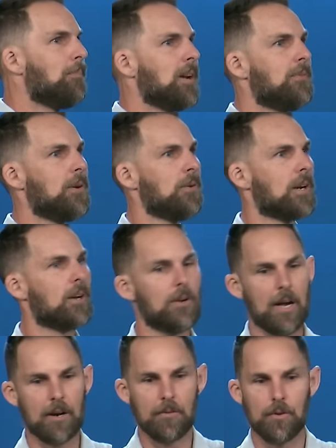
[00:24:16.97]
but if you were to go
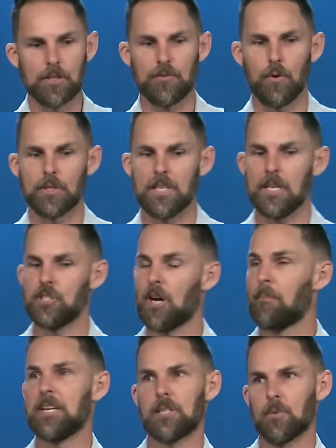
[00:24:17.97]
down to verse 14,
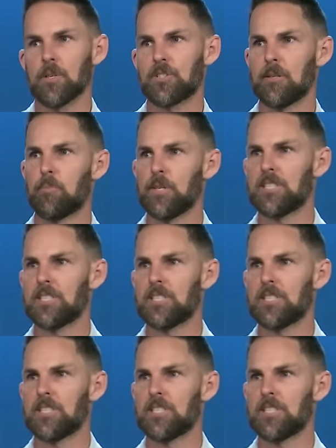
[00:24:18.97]
John makes it real simple.